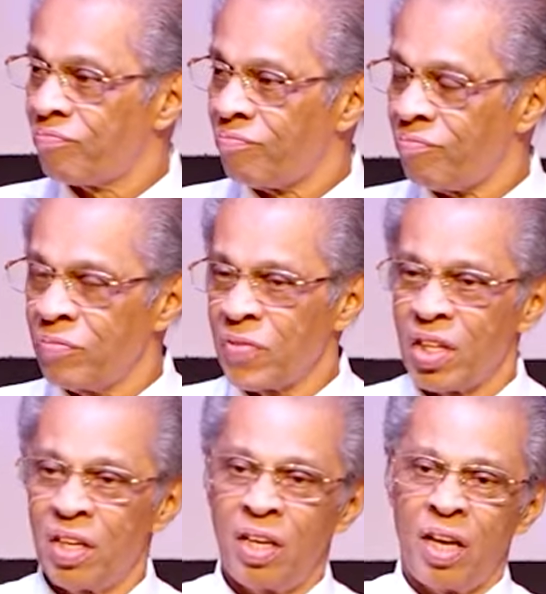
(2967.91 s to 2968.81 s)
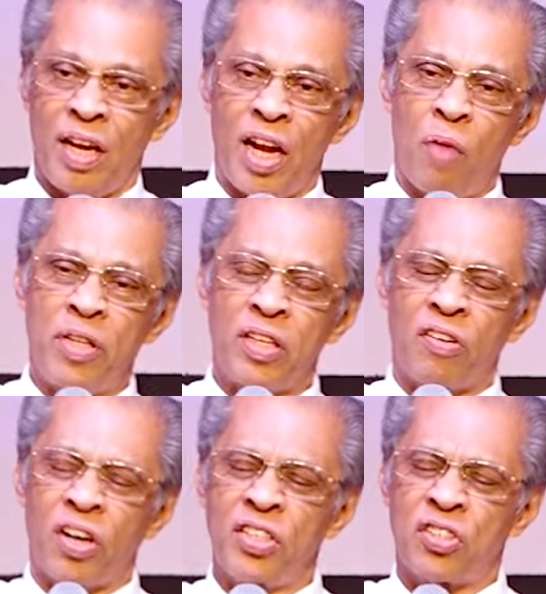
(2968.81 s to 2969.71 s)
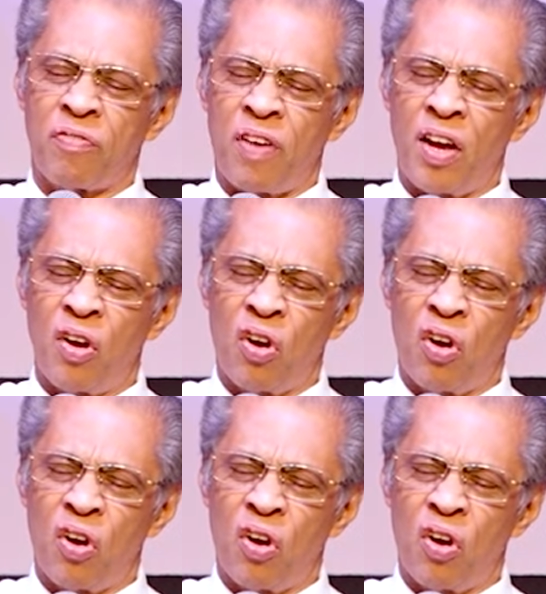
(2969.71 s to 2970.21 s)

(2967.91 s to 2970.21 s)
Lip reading: And now, with the grace of our